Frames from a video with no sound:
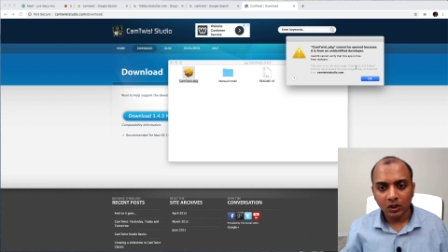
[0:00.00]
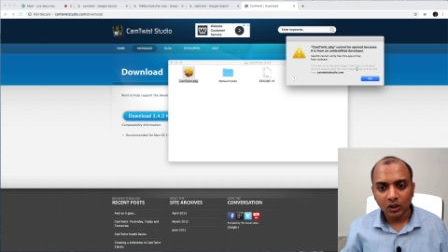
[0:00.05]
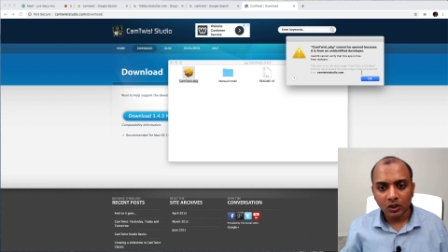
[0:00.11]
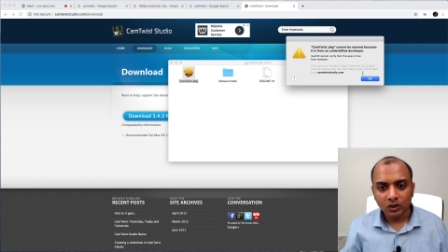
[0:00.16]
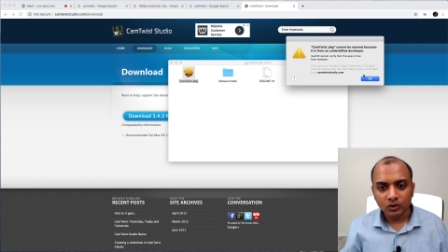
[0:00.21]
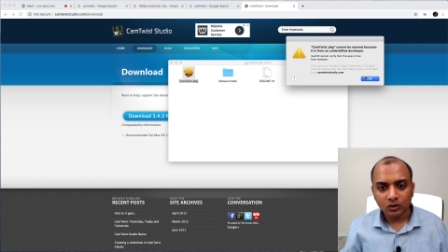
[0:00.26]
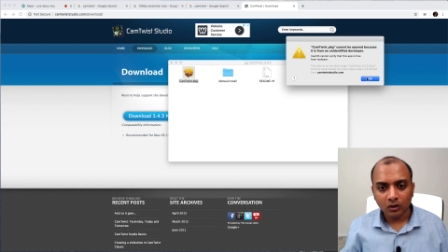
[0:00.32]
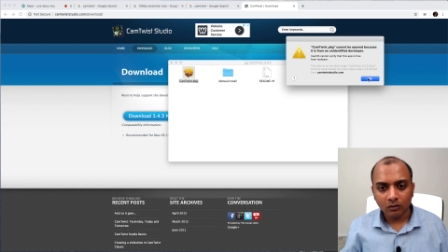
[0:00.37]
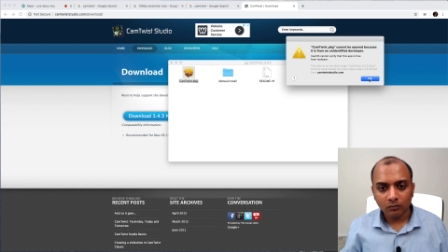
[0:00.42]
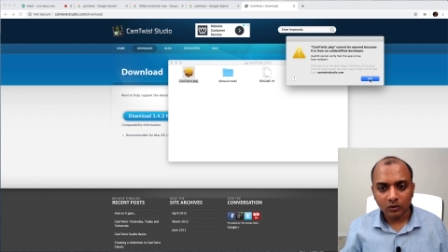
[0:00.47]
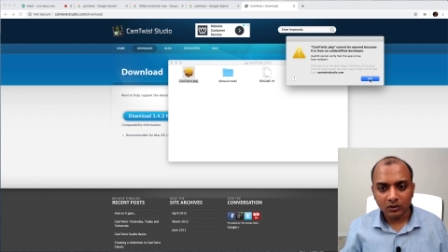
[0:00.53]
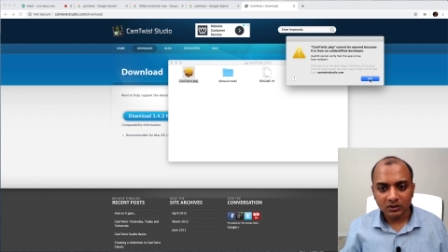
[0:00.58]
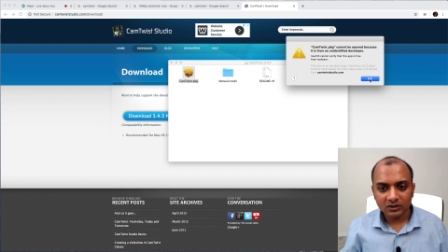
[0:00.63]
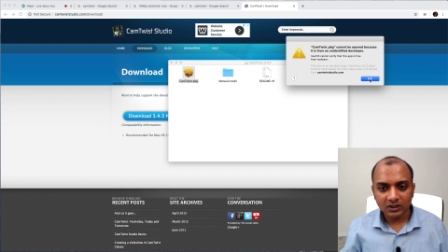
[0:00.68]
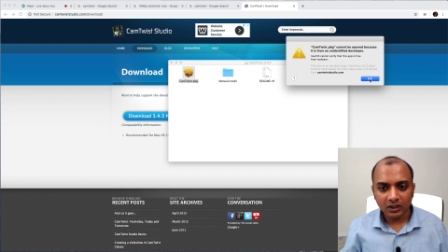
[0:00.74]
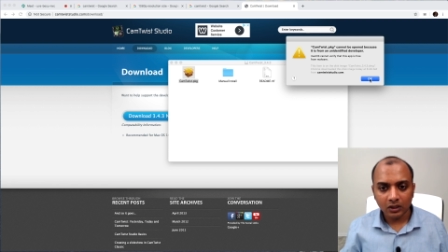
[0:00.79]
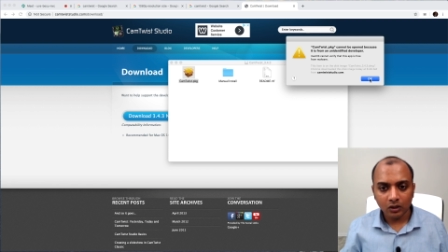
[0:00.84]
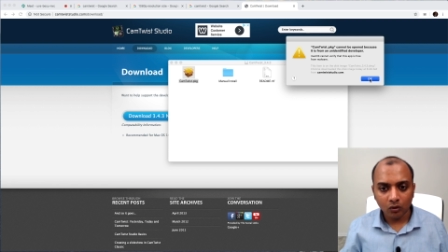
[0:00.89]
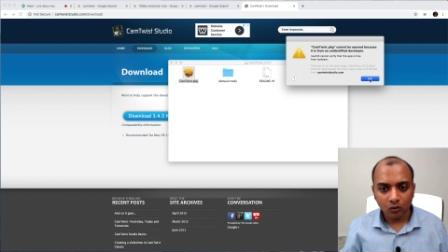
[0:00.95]
So I'm going to
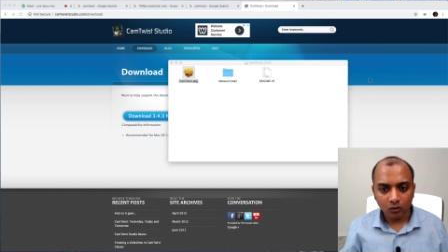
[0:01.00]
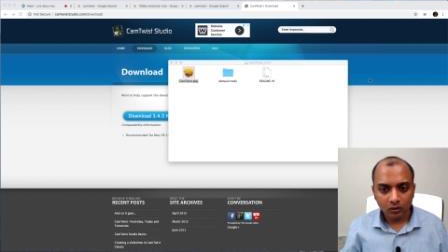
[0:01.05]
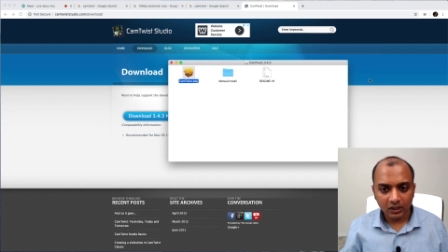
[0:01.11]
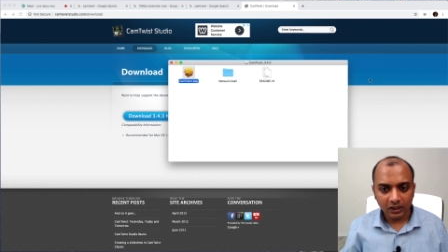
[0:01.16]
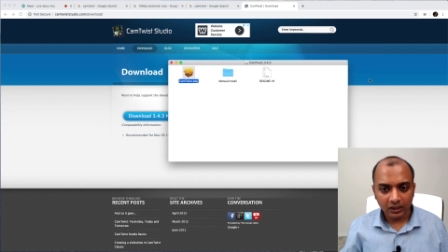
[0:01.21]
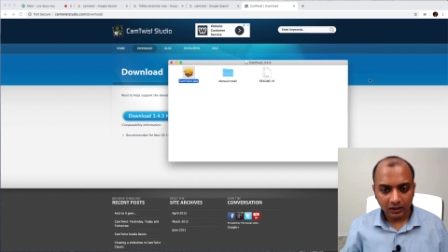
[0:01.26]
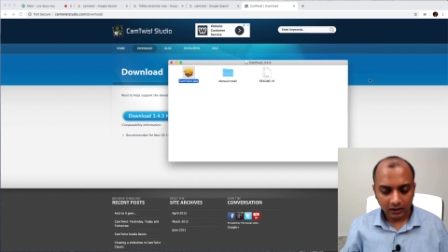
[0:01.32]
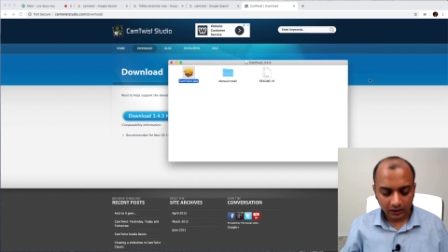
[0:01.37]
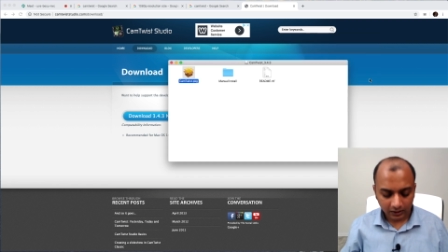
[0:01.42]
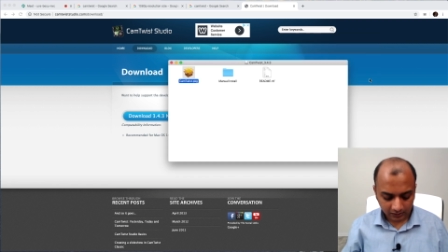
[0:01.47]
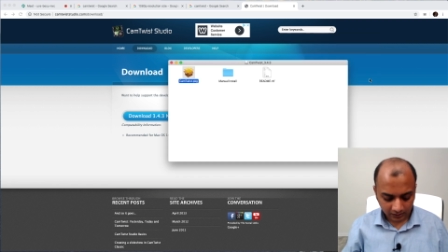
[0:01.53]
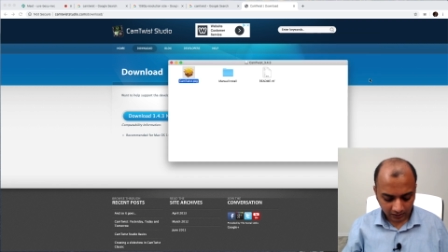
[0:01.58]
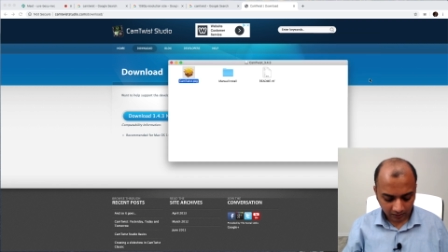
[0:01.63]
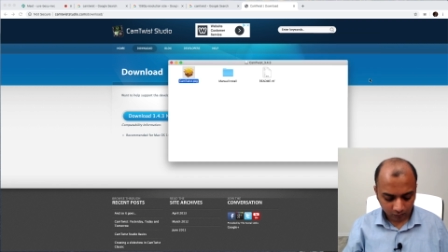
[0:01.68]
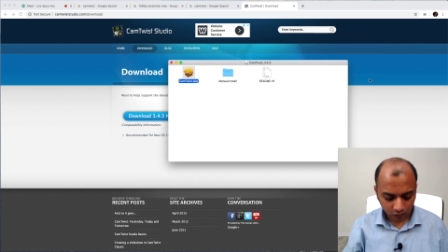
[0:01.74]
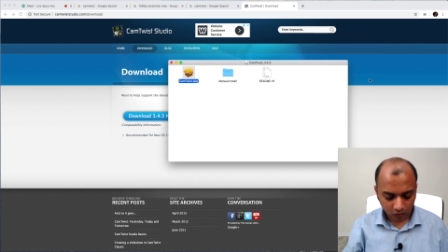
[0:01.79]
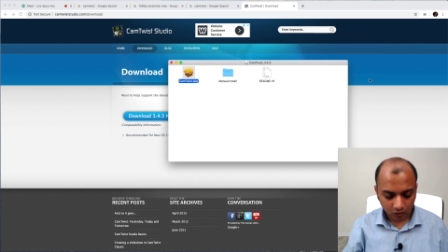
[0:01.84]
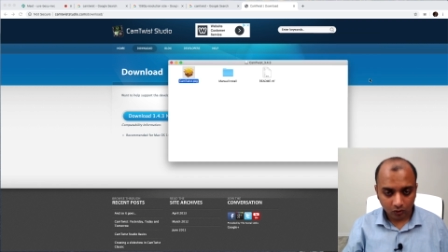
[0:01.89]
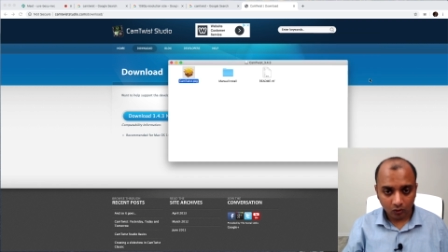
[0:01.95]
say OK, and then I'm
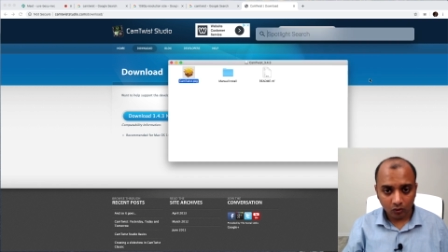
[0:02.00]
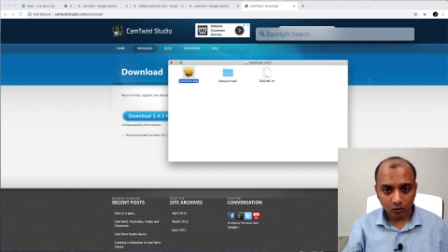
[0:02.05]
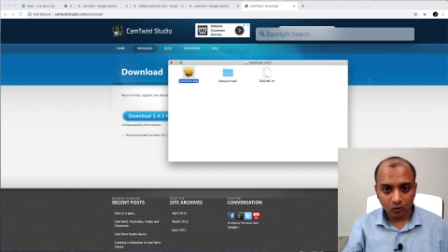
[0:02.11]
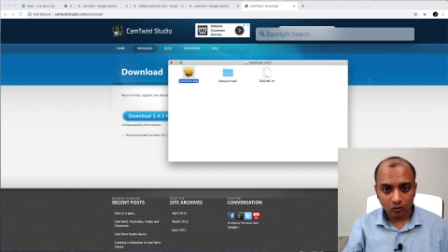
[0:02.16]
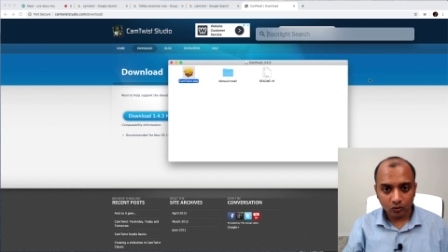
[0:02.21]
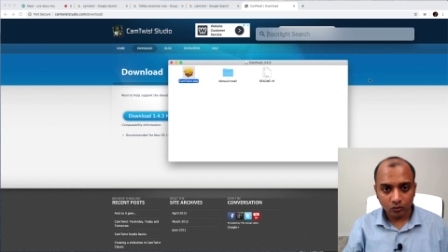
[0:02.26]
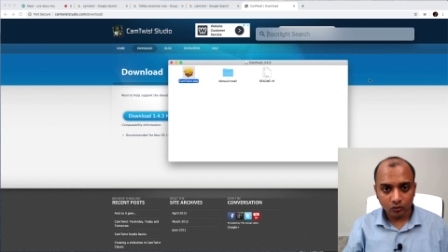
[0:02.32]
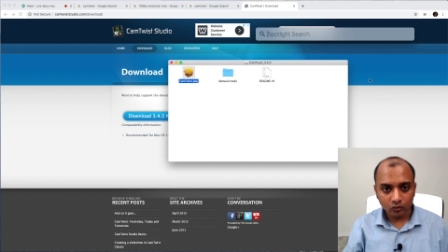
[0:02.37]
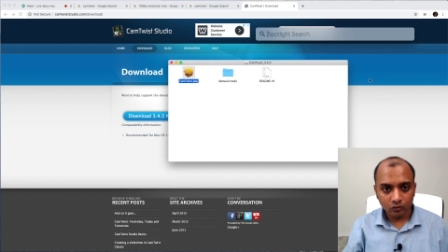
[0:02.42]
going to go to